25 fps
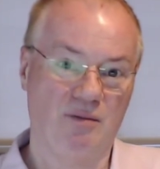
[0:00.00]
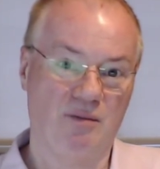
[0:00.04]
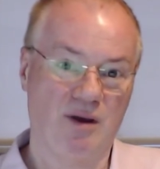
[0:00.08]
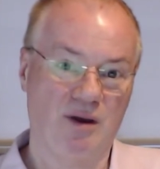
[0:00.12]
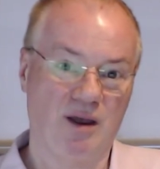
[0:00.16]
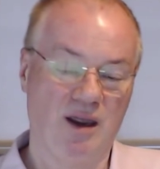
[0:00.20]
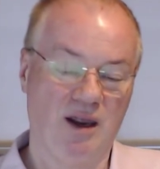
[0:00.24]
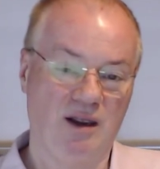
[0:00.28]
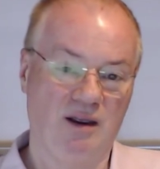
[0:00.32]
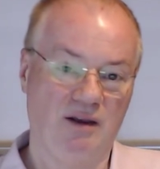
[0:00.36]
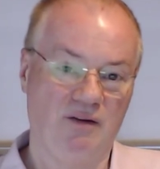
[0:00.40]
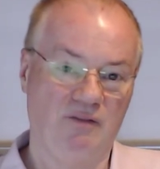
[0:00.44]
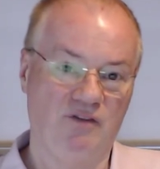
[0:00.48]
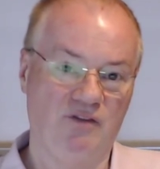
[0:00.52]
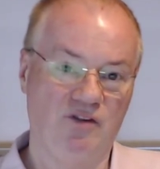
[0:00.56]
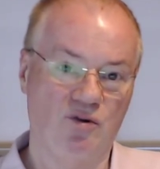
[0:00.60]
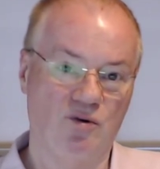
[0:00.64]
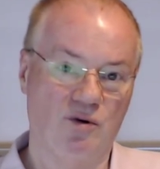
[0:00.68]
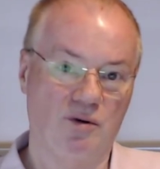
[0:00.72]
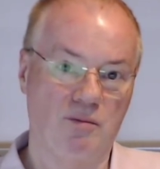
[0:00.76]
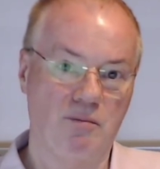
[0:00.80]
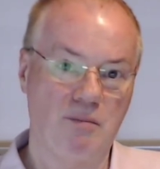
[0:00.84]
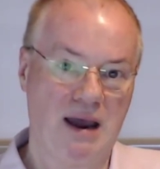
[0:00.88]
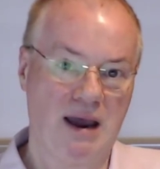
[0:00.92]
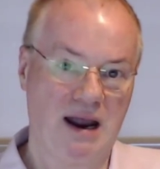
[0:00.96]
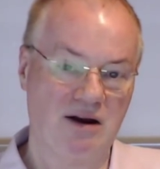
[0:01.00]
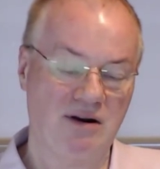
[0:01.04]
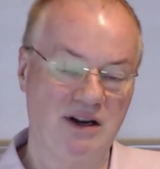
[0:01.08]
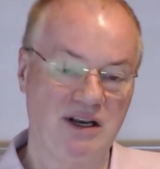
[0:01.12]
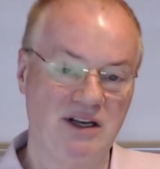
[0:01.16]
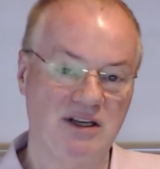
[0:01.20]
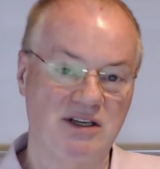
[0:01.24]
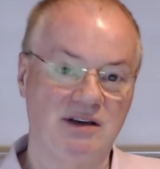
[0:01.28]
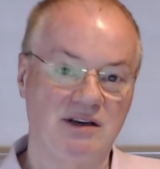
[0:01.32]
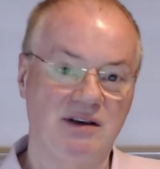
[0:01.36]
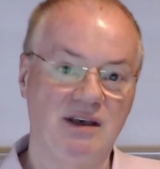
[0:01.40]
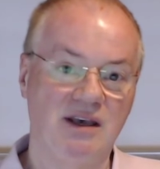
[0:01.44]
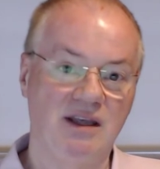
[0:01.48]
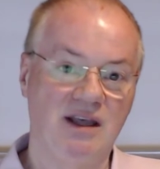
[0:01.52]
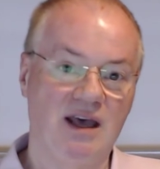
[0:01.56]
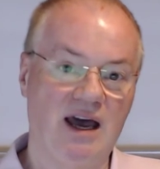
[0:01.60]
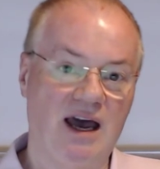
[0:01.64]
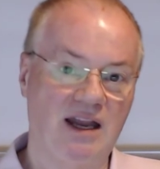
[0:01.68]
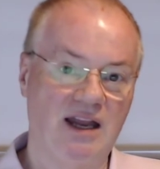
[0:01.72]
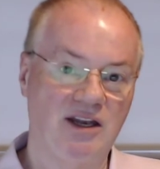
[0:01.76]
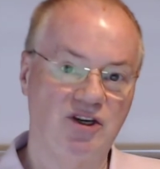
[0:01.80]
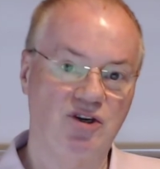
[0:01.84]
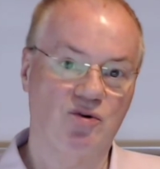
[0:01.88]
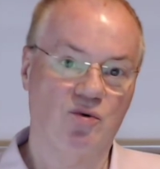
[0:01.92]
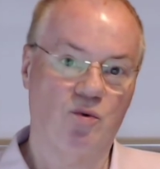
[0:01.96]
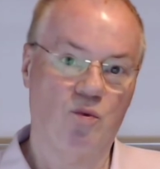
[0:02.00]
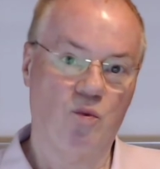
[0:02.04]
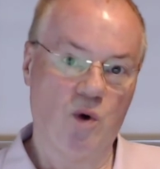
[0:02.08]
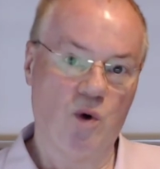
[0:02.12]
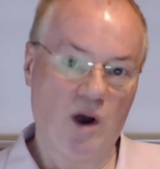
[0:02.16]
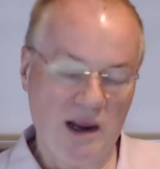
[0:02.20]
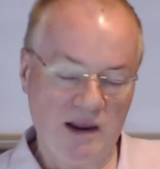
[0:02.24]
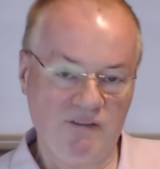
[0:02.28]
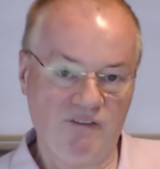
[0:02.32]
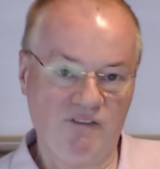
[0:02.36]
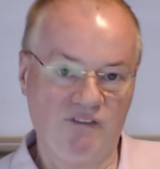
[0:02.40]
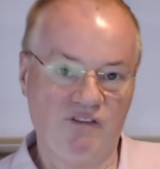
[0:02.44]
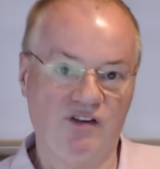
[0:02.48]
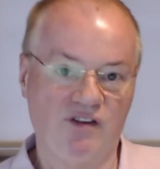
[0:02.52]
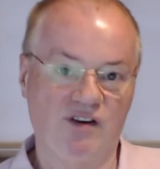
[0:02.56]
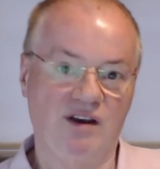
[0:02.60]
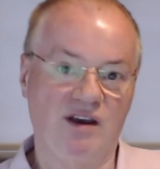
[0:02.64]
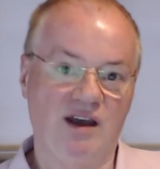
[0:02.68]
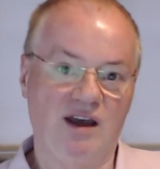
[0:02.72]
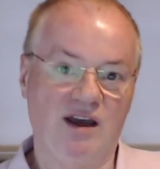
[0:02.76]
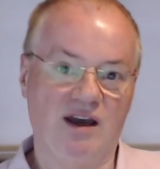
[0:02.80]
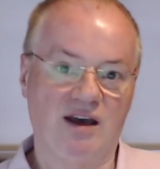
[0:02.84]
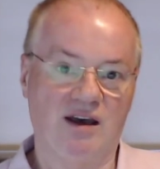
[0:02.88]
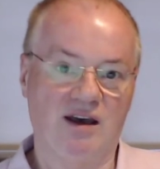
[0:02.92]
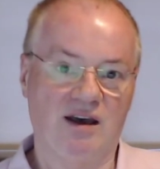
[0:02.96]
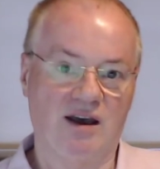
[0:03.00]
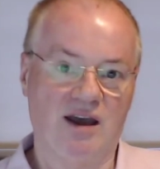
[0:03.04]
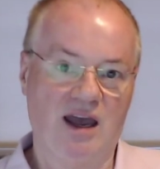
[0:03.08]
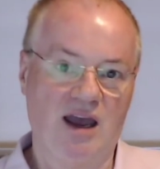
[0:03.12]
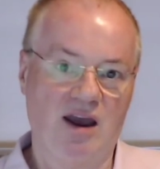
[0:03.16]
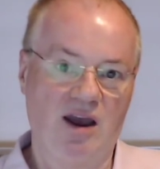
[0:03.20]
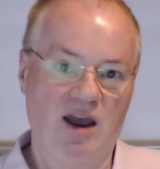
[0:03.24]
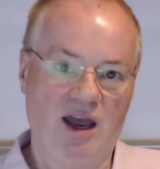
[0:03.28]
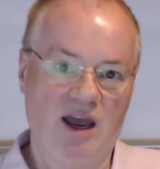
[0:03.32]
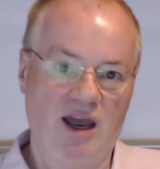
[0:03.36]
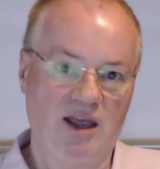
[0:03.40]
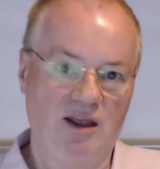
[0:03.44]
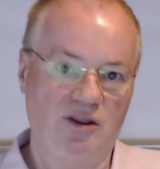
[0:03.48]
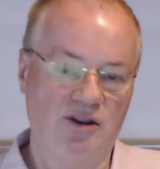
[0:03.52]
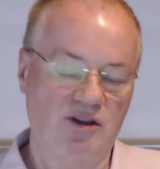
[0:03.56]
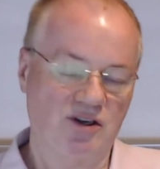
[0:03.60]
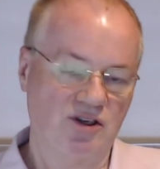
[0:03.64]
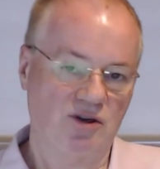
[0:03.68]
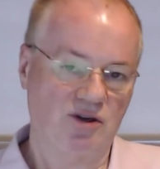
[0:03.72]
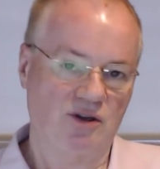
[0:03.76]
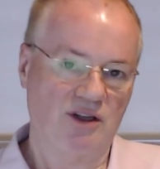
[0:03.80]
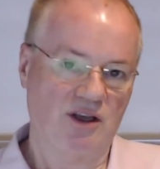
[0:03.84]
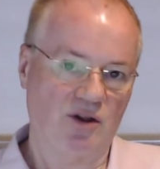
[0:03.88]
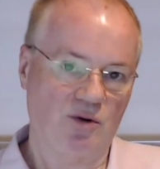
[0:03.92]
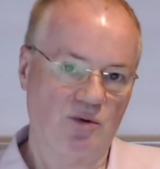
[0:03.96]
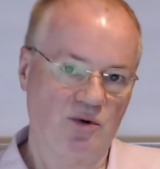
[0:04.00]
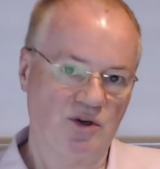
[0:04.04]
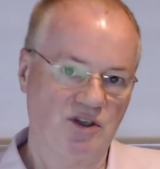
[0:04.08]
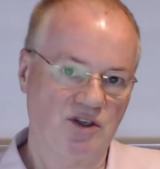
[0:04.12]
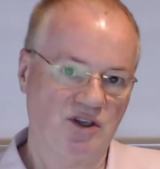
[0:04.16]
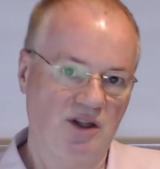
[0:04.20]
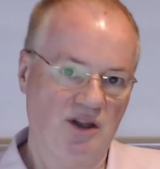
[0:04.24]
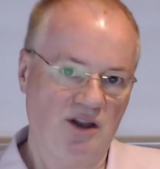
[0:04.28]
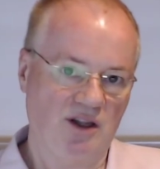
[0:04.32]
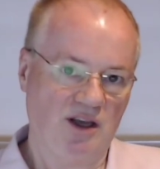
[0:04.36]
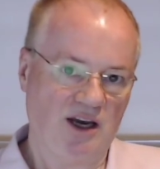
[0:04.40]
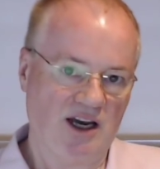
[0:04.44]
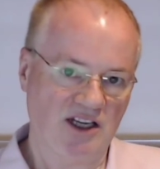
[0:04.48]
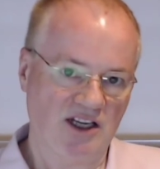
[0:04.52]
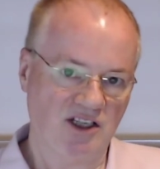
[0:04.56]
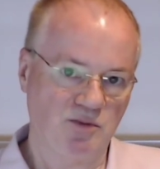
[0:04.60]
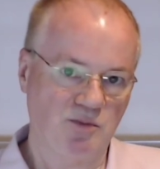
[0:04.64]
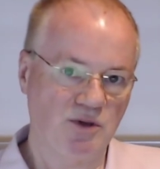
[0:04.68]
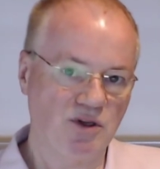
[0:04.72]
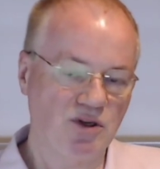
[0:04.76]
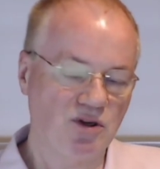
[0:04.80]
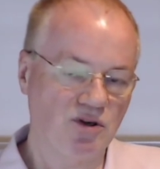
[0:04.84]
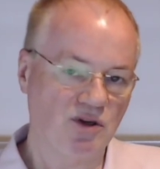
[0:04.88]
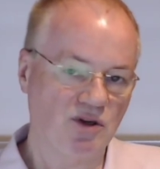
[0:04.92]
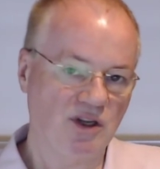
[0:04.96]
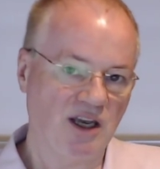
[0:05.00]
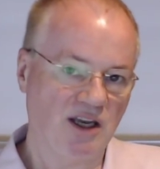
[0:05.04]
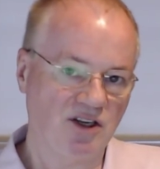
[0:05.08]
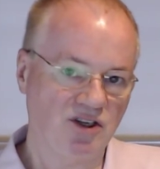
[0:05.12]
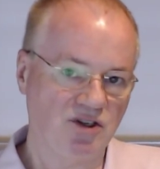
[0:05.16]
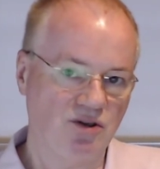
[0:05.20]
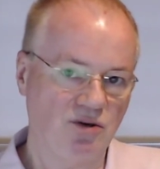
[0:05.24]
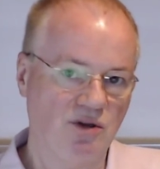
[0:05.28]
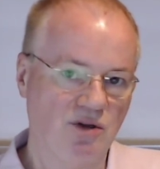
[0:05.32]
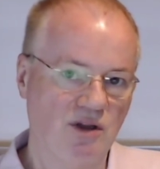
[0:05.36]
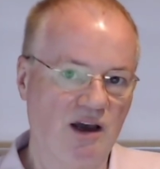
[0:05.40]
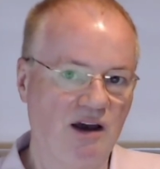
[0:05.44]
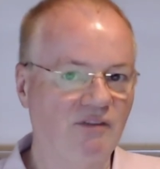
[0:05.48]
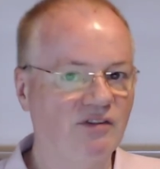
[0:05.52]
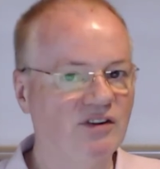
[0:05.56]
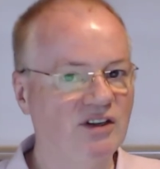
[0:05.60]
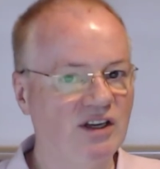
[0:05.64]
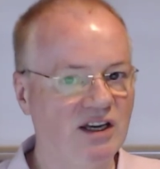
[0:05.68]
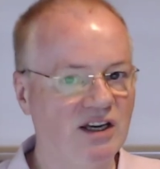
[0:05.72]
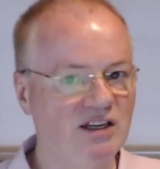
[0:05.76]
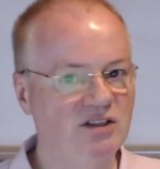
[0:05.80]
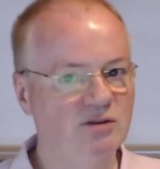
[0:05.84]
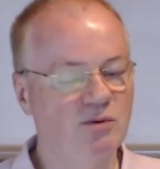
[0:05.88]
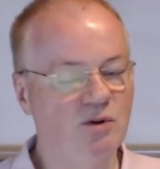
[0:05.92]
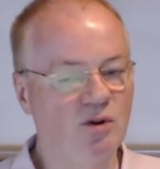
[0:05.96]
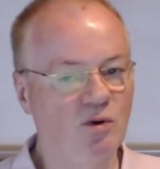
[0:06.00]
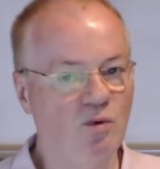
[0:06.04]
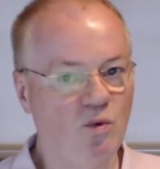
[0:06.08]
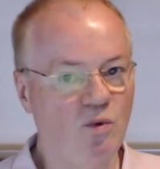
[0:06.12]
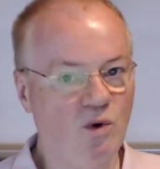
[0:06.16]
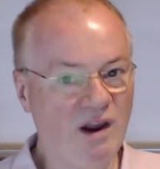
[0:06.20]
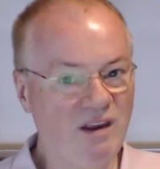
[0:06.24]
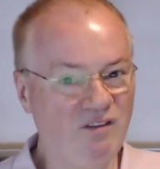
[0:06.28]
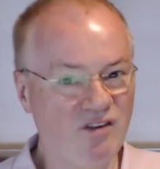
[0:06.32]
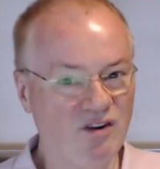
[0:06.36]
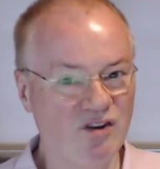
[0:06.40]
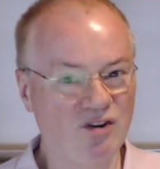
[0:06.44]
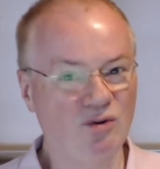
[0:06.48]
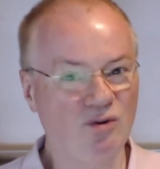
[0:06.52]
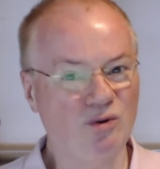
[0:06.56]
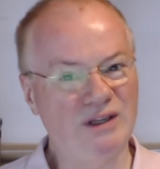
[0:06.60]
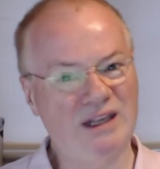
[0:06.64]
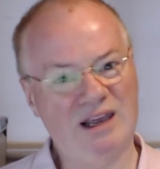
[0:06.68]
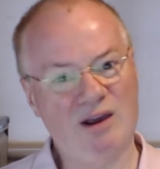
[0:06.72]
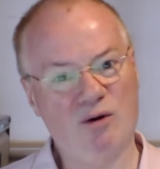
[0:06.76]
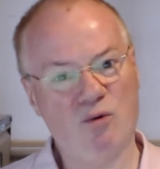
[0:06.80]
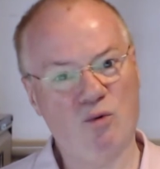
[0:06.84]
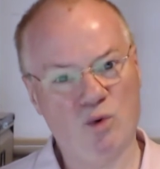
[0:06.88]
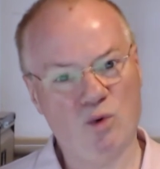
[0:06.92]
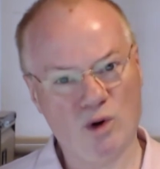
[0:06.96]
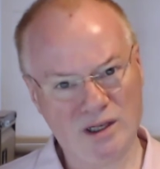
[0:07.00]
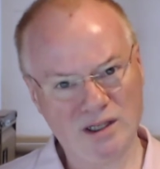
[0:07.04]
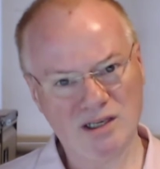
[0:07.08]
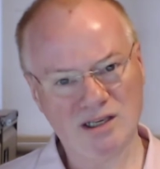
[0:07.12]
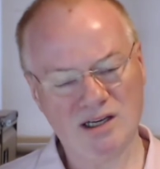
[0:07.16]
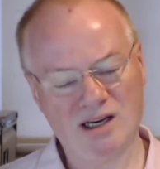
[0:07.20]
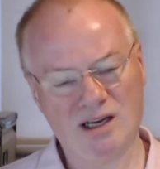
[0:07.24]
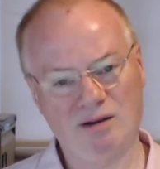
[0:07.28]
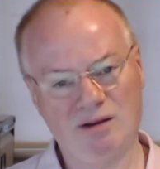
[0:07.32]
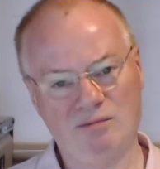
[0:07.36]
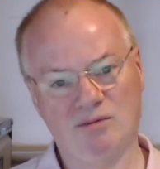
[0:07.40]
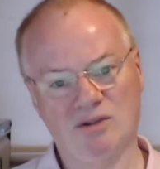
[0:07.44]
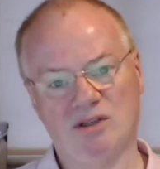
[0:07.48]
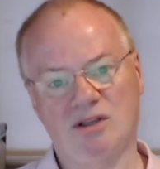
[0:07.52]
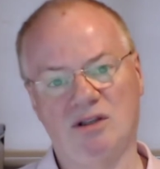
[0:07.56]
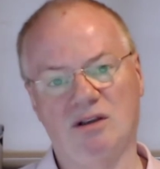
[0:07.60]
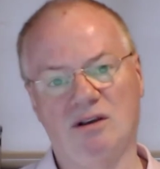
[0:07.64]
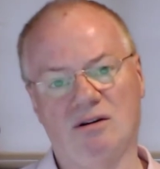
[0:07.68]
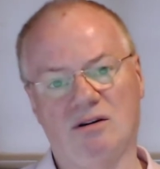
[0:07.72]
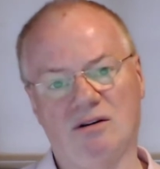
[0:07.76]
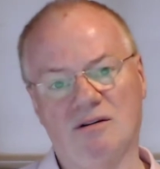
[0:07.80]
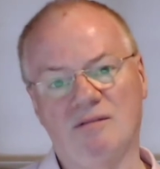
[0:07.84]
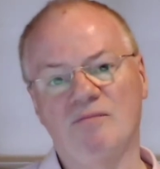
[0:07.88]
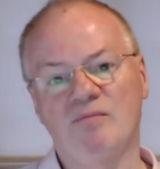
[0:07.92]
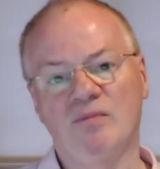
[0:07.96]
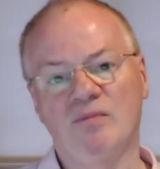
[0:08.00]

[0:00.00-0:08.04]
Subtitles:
if you were married and your wife, so in other words, the husband could get 2.5 times, but the wife could only get 1 times their